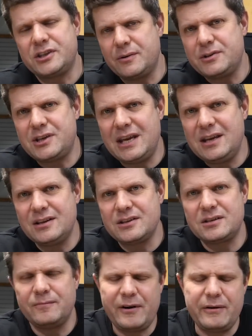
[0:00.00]
So it's taken
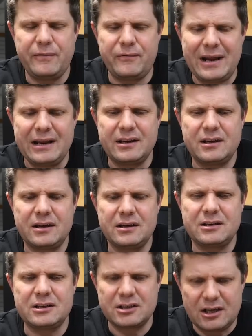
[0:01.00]
some very frank
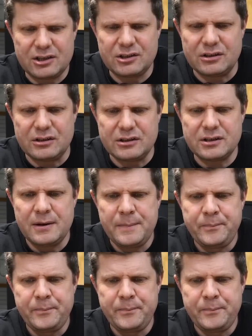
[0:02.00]
discussions.